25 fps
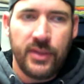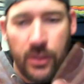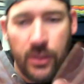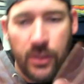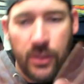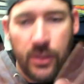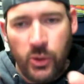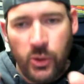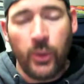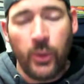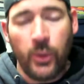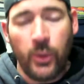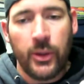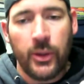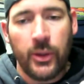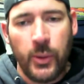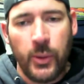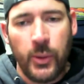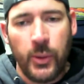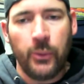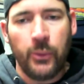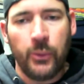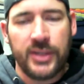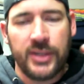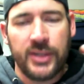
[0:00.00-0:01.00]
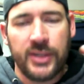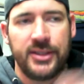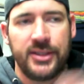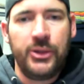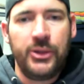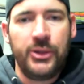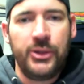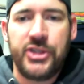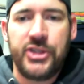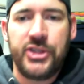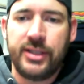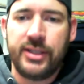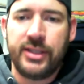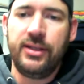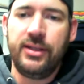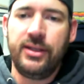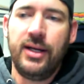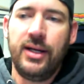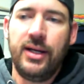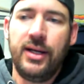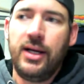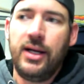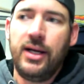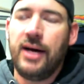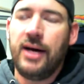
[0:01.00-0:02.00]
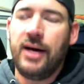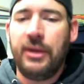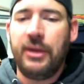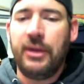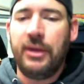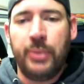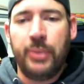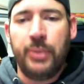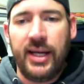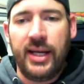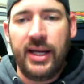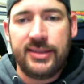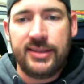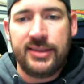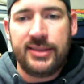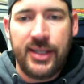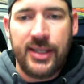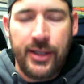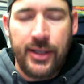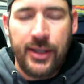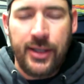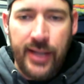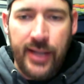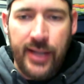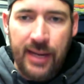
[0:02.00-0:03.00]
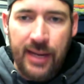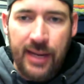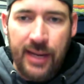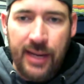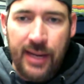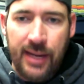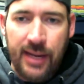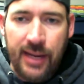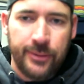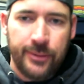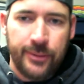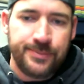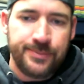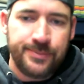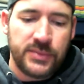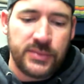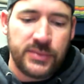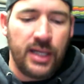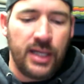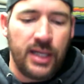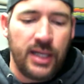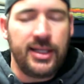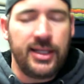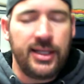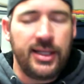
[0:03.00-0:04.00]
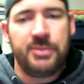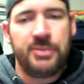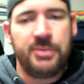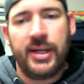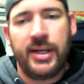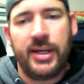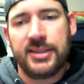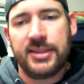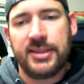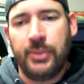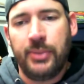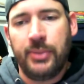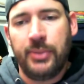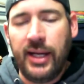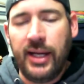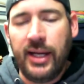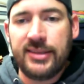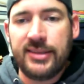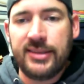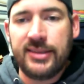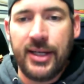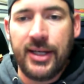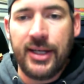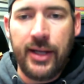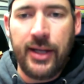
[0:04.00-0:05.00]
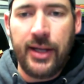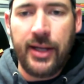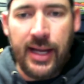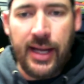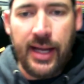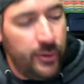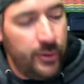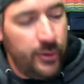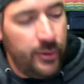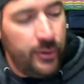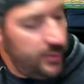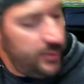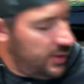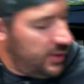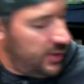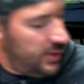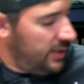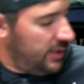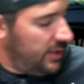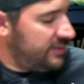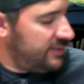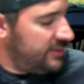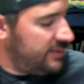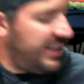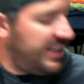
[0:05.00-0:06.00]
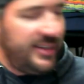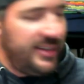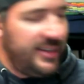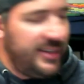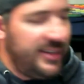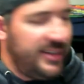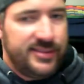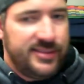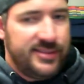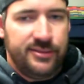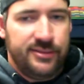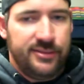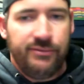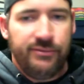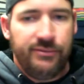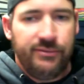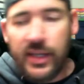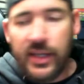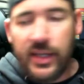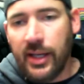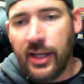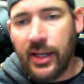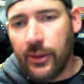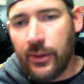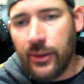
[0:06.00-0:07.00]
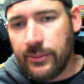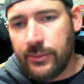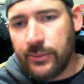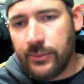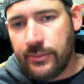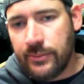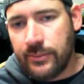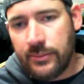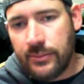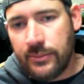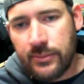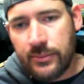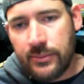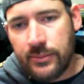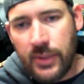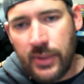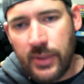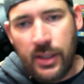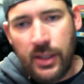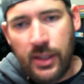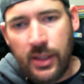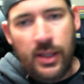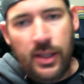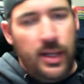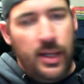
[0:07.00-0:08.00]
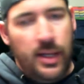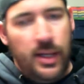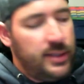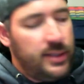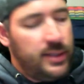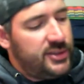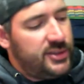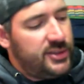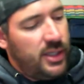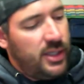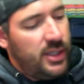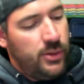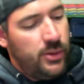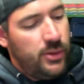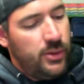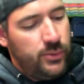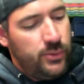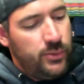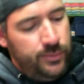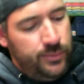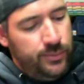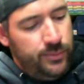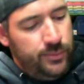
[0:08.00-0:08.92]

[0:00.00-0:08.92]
quote unquote, resolution of a planetary camera. And that's because a planetary camera takes video. And so